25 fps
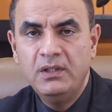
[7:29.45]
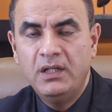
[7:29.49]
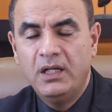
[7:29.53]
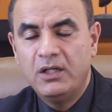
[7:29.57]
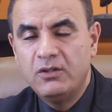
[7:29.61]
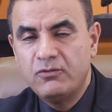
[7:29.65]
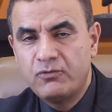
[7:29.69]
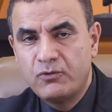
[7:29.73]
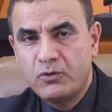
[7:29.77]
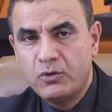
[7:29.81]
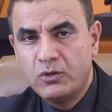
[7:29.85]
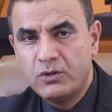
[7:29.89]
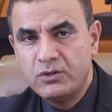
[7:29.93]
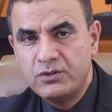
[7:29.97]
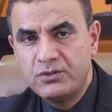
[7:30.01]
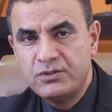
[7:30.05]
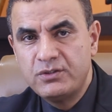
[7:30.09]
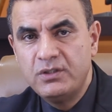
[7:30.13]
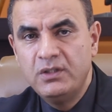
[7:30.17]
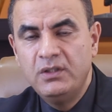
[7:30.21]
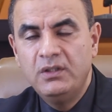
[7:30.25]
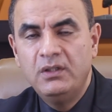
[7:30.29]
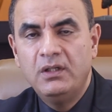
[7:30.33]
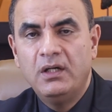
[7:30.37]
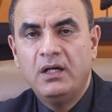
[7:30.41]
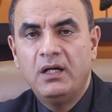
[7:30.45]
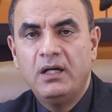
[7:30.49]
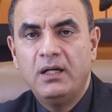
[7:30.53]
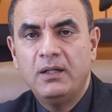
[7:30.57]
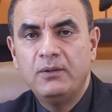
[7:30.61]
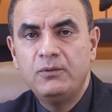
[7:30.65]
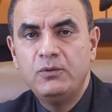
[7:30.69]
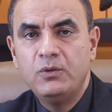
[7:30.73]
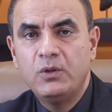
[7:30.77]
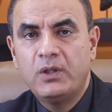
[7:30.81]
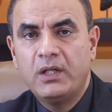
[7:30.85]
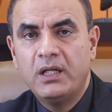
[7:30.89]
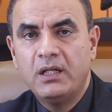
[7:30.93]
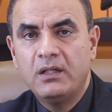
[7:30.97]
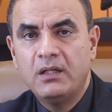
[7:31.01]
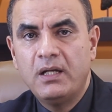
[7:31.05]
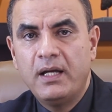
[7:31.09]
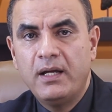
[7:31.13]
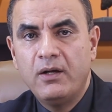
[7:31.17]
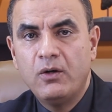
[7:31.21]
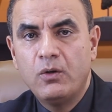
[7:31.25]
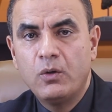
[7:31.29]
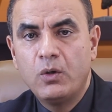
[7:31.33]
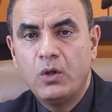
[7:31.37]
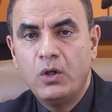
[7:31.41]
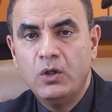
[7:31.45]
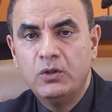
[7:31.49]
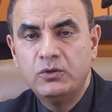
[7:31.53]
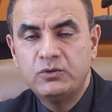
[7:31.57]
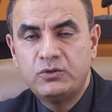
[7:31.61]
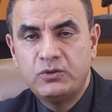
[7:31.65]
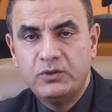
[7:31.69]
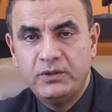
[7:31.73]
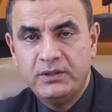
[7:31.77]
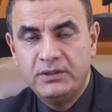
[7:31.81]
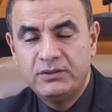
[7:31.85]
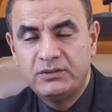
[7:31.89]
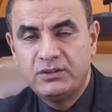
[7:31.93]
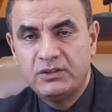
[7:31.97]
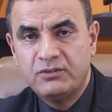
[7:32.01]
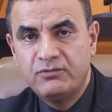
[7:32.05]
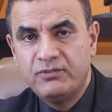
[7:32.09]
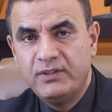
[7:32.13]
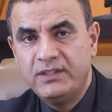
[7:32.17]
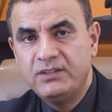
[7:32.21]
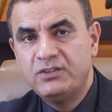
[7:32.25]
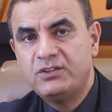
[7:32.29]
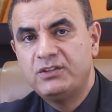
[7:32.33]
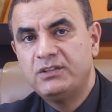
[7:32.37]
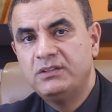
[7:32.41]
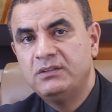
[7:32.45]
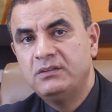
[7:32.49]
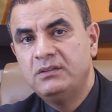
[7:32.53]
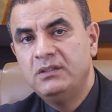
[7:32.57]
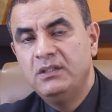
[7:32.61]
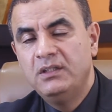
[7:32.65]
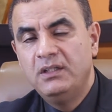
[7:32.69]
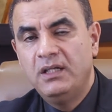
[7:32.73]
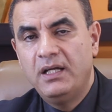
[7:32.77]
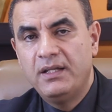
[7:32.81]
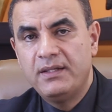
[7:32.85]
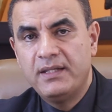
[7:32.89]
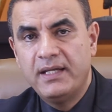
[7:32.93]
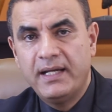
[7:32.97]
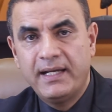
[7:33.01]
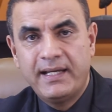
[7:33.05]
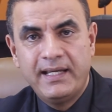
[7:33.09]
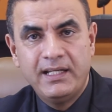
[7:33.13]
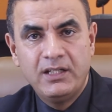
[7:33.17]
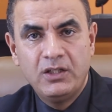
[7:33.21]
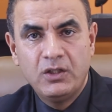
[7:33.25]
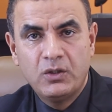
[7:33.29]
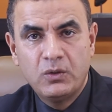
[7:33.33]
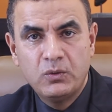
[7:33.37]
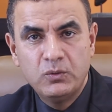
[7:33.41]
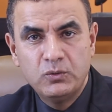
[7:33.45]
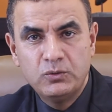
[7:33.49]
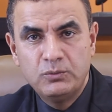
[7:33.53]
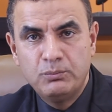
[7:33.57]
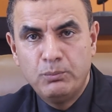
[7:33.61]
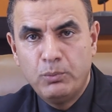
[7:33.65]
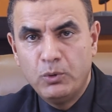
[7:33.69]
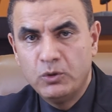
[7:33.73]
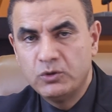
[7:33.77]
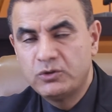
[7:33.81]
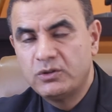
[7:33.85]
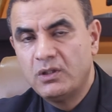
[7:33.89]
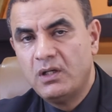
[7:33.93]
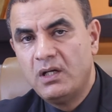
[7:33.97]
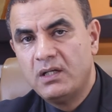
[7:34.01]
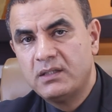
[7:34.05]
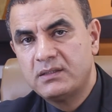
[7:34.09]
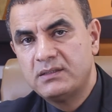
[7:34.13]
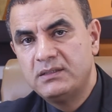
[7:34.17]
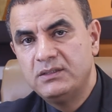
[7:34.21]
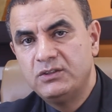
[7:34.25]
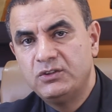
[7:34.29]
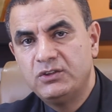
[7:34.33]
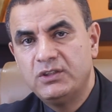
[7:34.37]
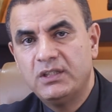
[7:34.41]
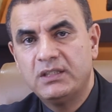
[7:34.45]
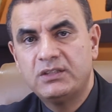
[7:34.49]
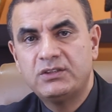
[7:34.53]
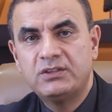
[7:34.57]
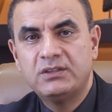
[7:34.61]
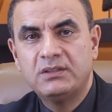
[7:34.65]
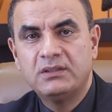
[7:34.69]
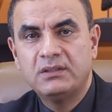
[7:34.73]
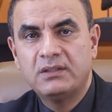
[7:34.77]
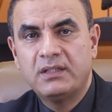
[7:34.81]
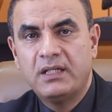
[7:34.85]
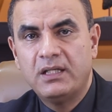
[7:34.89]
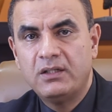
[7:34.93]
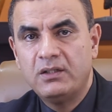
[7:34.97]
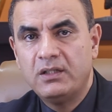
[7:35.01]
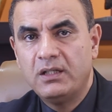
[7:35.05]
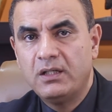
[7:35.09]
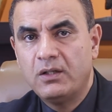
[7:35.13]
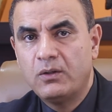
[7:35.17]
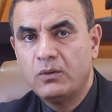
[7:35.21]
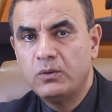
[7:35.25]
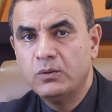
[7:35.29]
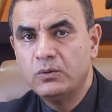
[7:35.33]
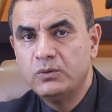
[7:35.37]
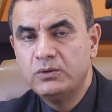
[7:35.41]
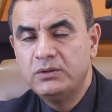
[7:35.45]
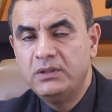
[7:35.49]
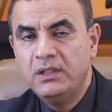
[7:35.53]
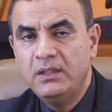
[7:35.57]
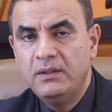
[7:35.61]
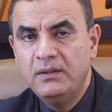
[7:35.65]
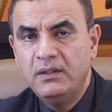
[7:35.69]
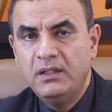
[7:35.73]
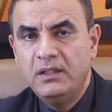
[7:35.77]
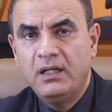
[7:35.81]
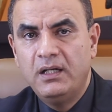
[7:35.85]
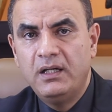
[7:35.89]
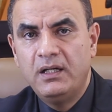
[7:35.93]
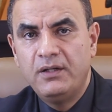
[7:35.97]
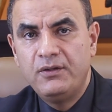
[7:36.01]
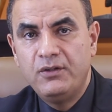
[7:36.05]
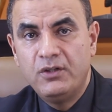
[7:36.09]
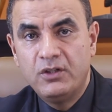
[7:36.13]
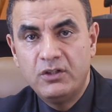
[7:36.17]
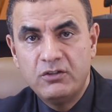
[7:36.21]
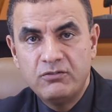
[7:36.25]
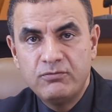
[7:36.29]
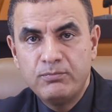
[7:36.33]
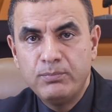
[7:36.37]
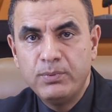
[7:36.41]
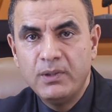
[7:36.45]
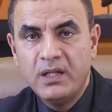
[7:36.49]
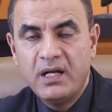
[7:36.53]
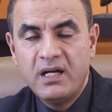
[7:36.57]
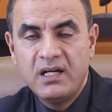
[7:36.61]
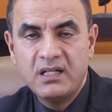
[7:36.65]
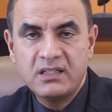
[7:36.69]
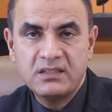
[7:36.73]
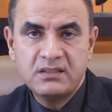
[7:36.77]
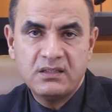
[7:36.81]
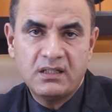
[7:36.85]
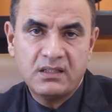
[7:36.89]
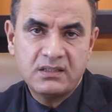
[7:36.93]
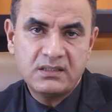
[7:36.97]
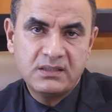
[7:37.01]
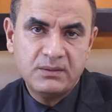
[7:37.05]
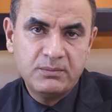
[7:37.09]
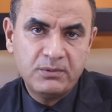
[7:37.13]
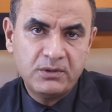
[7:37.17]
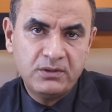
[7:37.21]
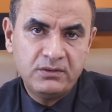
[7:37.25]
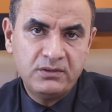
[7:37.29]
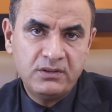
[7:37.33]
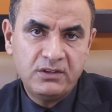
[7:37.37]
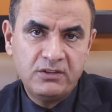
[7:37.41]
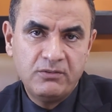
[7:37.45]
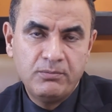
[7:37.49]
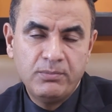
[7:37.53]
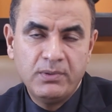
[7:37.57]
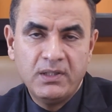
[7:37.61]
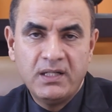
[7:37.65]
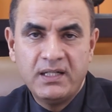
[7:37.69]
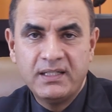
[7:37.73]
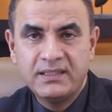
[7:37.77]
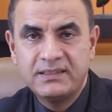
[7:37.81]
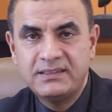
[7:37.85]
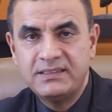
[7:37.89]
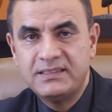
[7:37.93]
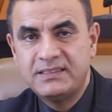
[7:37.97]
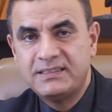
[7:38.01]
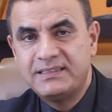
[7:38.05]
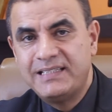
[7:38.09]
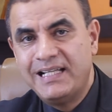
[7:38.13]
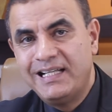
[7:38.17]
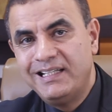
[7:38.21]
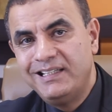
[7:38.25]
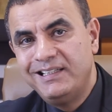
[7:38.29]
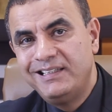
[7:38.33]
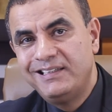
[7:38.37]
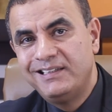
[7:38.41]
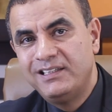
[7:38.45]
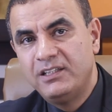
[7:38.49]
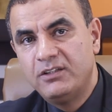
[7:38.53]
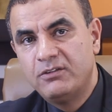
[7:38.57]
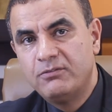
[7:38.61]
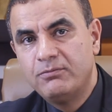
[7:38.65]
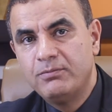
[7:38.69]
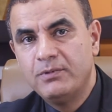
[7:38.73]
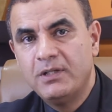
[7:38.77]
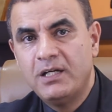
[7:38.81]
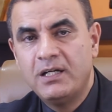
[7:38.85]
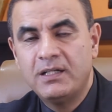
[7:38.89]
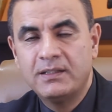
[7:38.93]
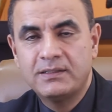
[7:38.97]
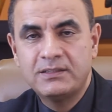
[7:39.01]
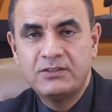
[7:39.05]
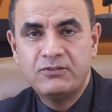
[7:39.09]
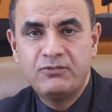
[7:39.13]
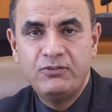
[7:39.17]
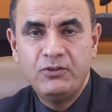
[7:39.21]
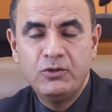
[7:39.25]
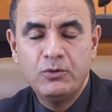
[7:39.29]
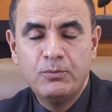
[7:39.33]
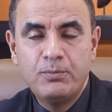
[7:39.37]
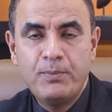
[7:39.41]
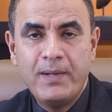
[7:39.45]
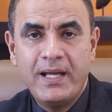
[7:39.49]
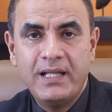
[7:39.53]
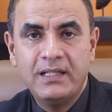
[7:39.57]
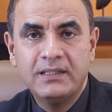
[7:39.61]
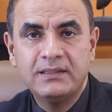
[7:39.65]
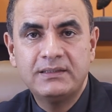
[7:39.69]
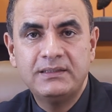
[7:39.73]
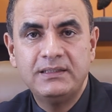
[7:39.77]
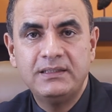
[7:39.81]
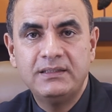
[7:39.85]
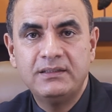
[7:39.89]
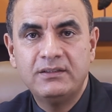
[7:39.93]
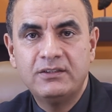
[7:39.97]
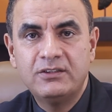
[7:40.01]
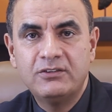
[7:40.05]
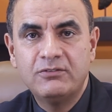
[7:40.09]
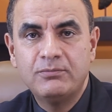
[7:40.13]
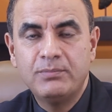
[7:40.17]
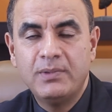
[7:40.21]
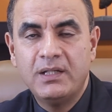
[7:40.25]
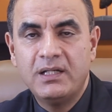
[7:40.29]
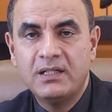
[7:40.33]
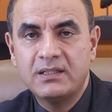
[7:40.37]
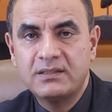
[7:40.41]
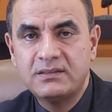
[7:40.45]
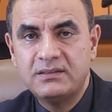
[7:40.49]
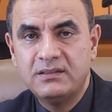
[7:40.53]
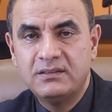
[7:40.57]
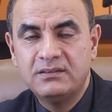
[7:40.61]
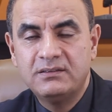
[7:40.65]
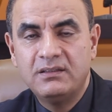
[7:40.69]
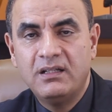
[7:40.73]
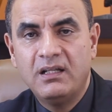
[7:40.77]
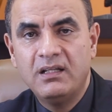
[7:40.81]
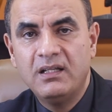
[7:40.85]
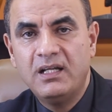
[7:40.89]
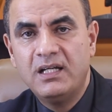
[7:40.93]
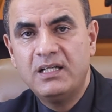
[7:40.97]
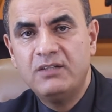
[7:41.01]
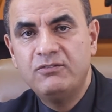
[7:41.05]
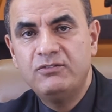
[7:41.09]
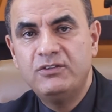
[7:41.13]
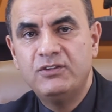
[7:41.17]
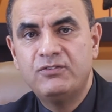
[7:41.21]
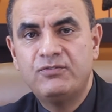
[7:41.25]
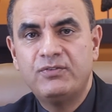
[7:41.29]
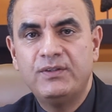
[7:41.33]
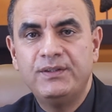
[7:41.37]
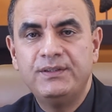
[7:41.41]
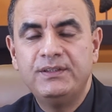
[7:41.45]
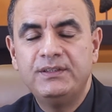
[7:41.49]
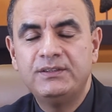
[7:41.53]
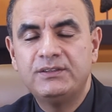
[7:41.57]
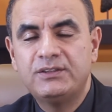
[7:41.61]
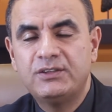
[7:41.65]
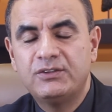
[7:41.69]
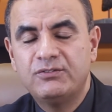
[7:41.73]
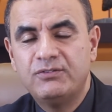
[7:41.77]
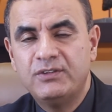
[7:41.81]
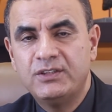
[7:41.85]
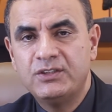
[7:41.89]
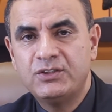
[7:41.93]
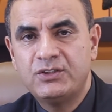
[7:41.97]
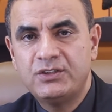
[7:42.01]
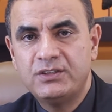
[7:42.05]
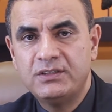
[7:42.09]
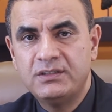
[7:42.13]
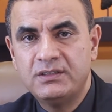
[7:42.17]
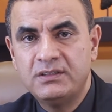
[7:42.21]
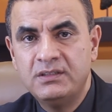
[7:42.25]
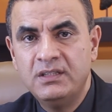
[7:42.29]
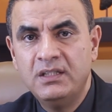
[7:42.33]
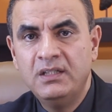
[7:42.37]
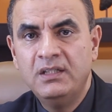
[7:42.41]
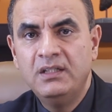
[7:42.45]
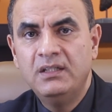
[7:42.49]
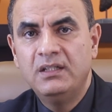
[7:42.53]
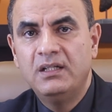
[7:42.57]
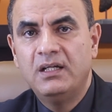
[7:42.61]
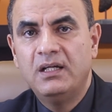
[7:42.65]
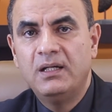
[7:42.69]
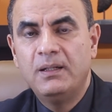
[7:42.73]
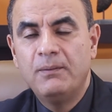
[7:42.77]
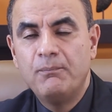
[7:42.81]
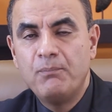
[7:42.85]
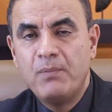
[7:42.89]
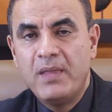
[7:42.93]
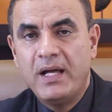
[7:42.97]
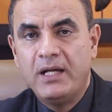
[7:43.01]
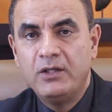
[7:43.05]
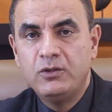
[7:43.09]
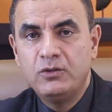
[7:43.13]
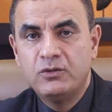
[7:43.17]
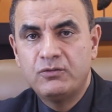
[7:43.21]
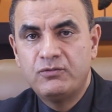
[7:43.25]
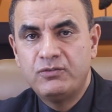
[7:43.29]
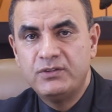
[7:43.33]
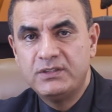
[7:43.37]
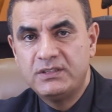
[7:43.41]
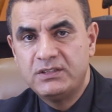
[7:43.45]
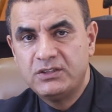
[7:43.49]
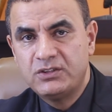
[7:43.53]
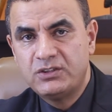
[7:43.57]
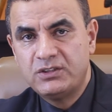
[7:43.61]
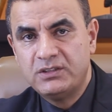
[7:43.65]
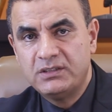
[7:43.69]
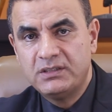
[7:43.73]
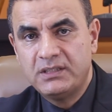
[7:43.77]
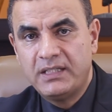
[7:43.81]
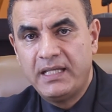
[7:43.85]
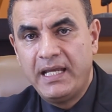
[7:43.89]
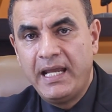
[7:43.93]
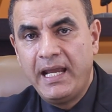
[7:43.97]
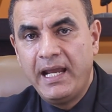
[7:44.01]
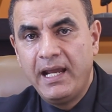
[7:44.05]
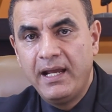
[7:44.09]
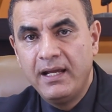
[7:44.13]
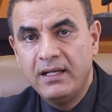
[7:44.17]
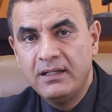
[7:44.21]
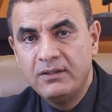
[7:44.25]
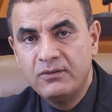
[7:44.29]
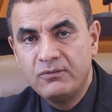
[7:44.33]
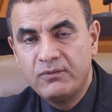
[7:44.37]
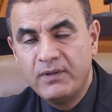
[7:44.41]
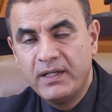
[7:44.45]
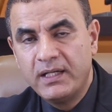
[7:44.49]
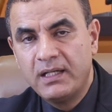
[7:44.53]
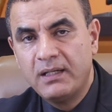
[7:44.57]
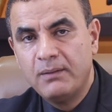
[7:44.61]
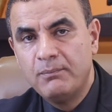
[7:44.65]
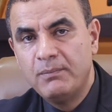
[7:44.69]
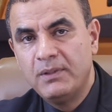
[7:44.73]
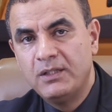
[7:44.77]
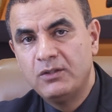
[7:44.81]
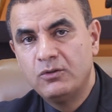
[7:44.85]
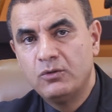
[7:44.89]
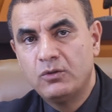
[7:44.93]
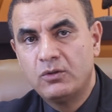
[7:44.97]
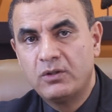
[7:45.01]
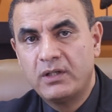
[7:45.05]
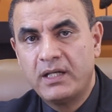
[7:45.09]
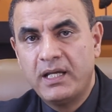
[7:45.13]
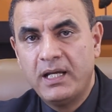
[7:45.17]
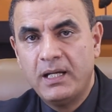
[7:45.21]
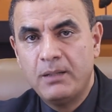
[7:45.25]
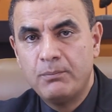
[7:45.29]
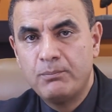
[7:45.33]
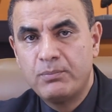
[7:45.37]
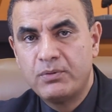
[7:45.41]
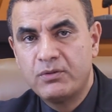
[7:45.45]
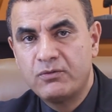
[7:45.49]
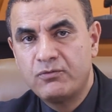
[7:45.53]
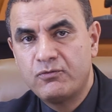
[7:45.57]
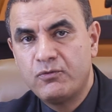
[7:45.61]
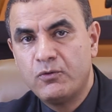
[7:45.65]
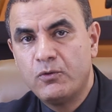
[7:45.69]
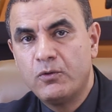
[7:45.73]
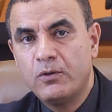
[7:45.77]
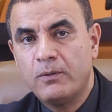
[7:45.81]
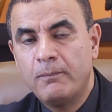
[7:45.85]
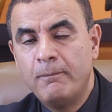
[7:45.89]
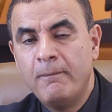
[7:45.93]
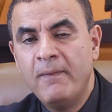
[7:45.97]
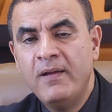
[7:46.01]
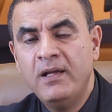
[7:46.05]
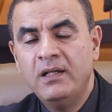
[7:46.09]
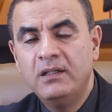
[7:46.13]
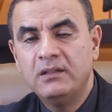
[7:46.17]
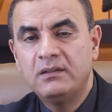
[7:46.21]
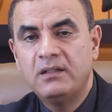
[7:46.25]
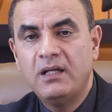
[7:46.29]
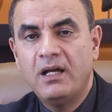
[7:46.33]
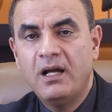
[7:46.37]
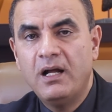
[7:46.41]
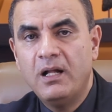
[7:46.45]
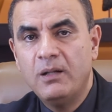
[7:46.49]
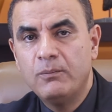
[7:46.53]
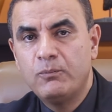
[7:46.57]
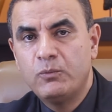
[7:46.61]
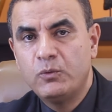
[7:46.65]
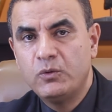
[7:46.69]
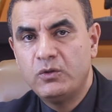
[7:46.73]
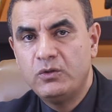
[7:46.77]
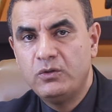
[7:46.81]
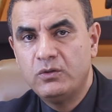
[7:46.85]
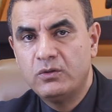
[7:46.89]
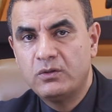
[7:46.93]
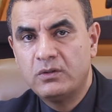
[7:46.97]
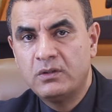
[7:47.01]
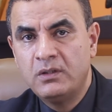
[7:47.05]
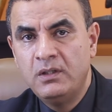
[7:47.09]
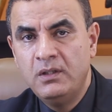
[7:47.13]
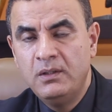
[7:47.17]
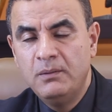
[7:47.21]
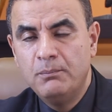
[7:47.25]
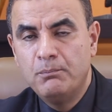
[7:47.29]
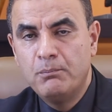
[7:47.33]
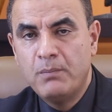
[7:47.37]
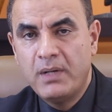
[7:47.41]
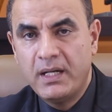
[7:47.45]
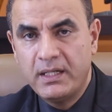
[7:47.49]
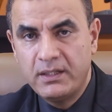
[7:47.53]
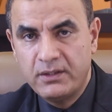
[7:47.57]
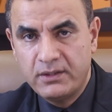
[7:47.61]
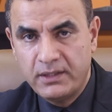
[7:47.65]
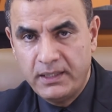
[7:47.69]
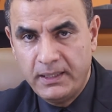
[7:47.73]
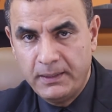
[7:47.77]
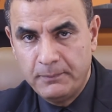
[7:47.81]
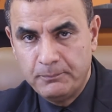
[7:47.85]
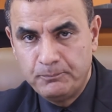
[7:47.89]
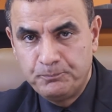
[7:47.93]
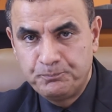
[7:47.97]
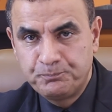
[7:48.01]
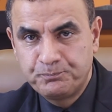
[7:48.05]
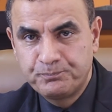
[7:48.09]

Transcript: And of course, you can go to intervention, and that can include Botox injection, can include nerve blocks, occipital nerve blocks, stellate nerve blocks, phenylpalatine nerve blocks. There are a lot of different interventions that your physician can recommend or can perform to help with your migraine.